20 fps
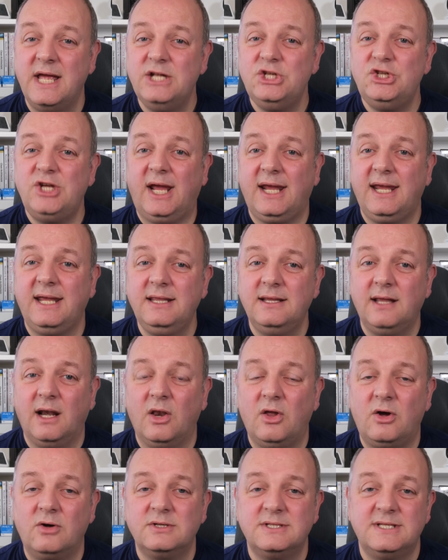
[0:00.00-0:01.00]
checking the
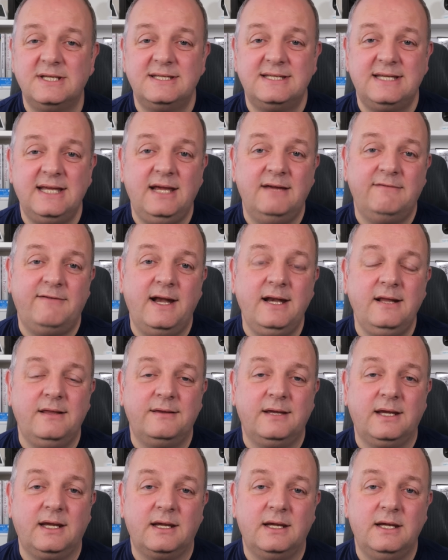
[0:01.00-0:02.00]
logs to see if
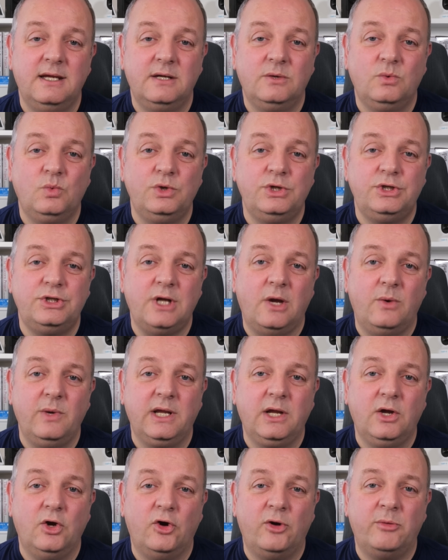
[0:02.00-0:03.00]
anything was
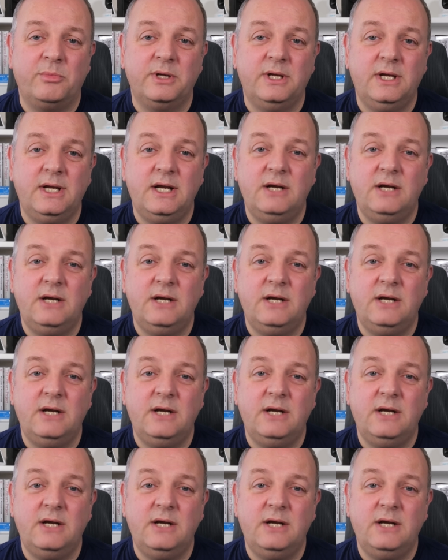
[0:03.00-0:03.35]
showing up,